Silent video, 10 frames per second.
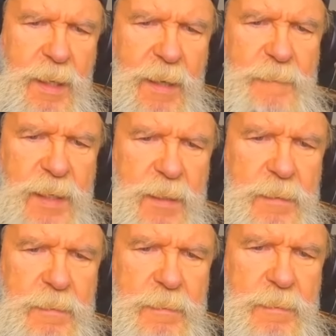I
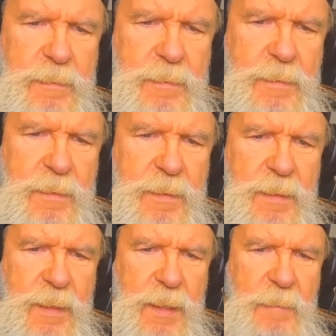mean,
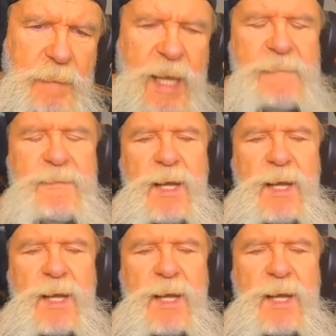even